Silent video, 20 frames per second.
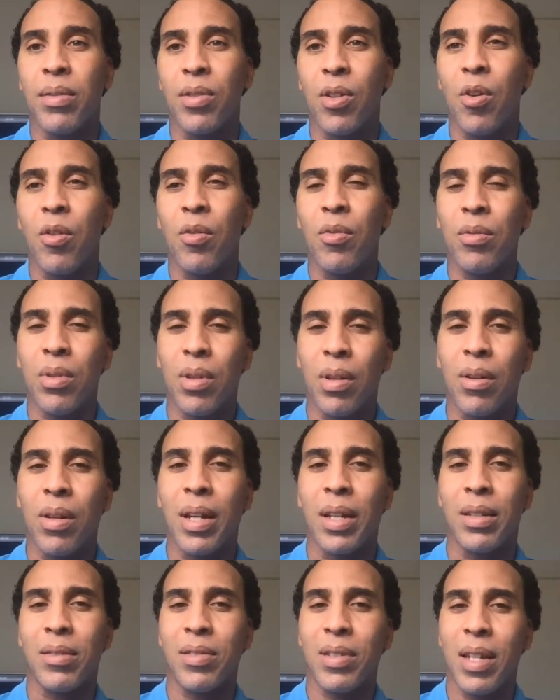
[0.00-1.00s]
So, you know,
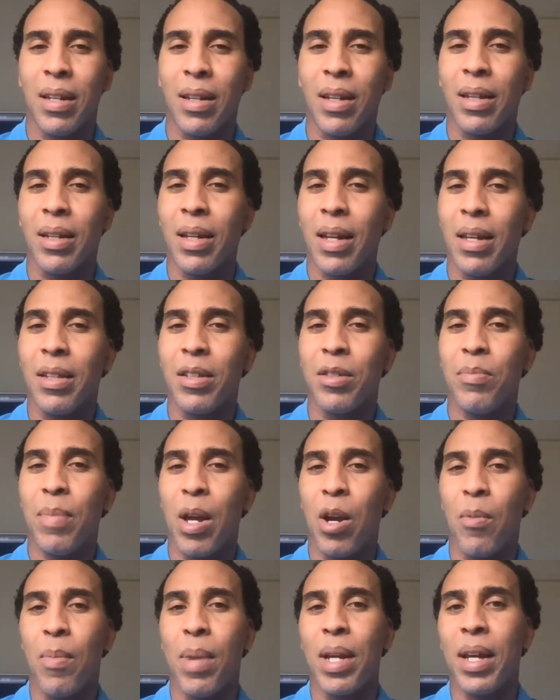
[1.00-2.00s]
like they're saying, like, hey, this
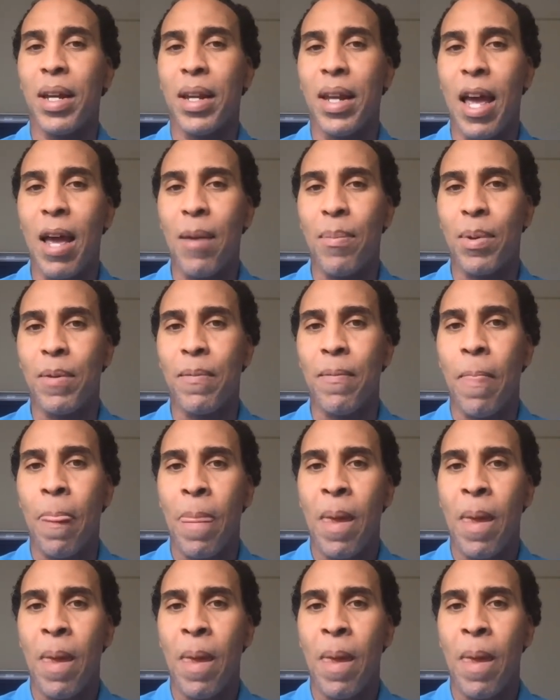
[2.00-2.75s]
may or may not happen.